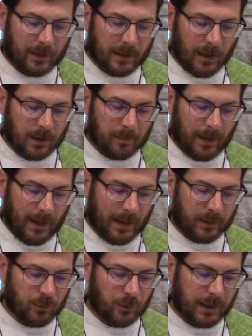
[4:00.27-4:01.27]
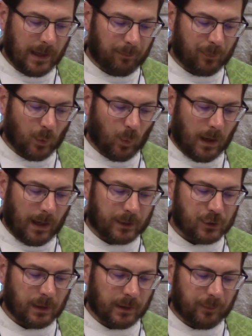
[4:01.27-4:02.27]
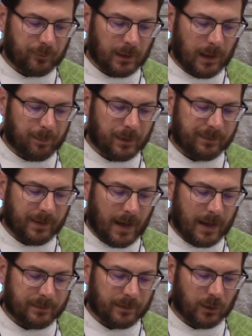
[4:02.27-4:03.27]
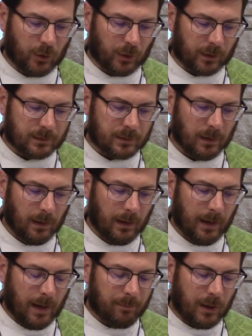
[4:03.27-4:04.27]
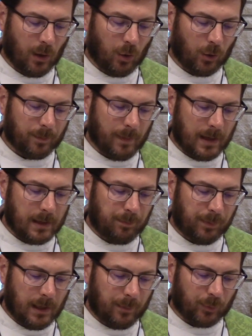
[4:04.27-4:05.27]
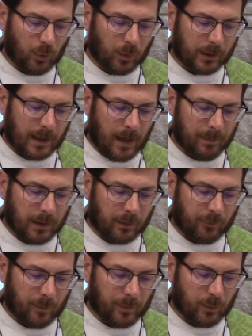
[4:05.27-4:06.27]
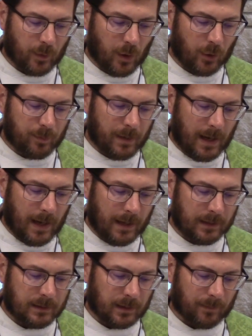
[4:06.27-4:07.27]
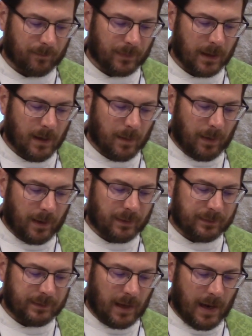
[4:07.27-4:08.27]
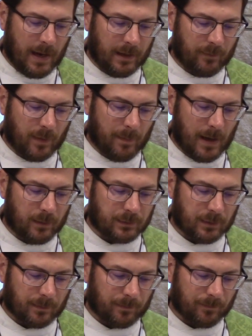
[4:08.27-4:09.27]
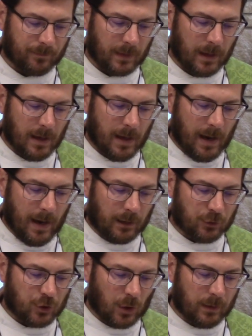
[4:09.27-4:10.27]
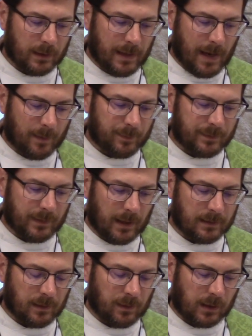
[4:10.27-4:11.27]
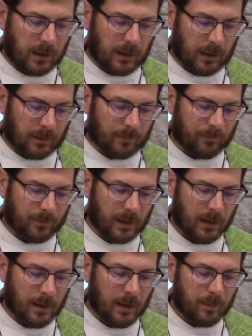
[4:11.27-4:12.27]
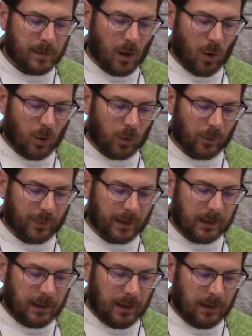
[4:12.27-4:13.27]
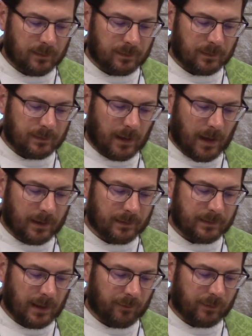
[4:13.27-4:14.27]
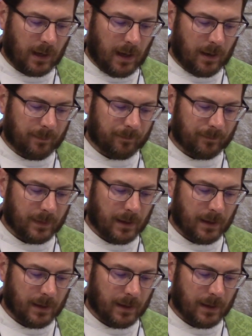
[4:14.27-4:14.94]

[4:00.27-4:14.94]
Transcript: young man who kept the watch lifted up his eyes and looked, and behold, many people were coming from the road behind him by the side of the mountain. And Jonadab said to the king, "Behold, the king's sons have come.